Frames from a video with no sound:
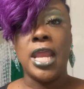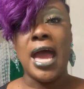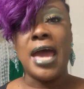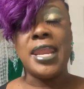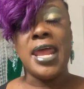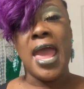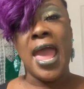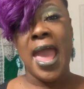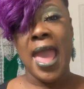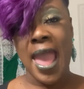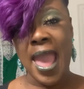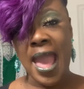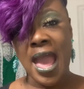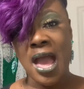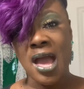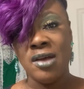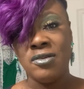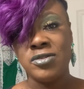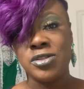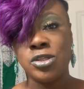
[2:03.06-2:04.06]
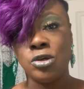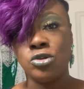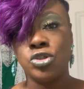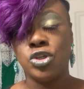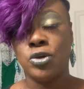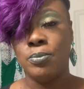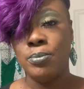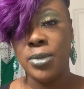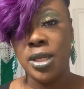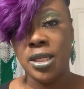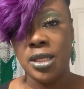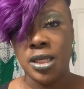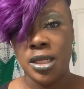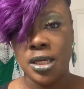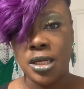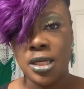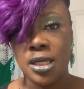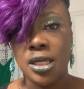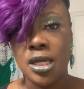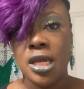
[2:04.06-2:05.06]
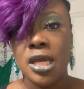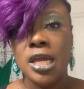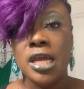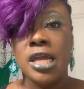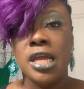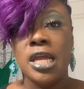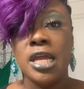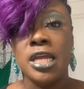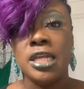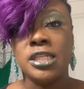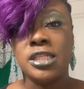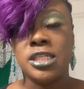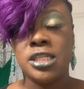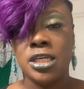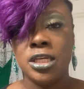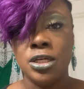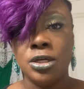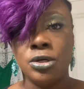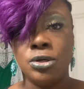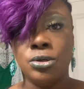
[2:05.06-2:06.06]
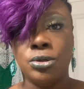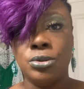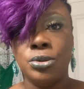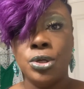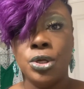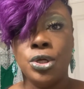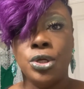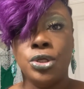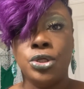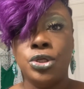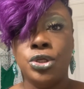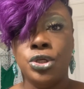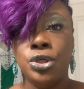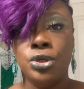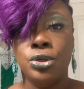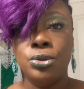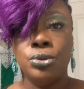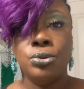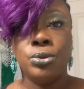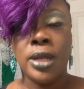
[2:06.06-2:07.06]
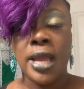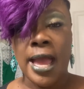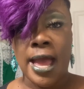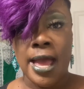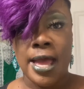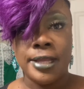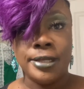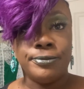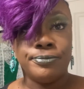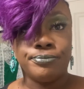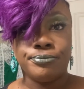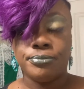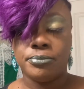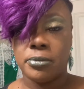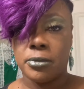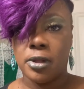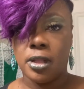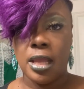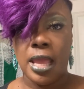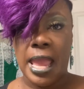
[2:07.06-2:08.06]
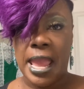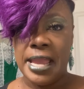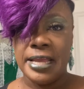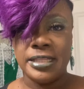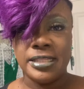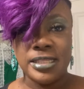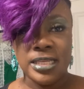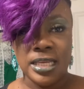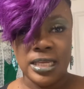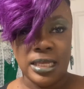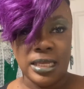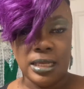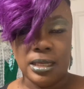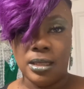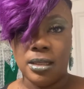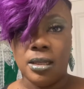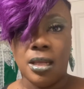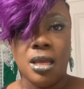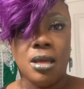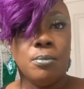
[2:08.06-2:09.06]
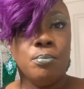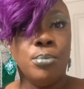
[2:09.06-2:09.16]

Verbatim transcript: not have social media until you got 18.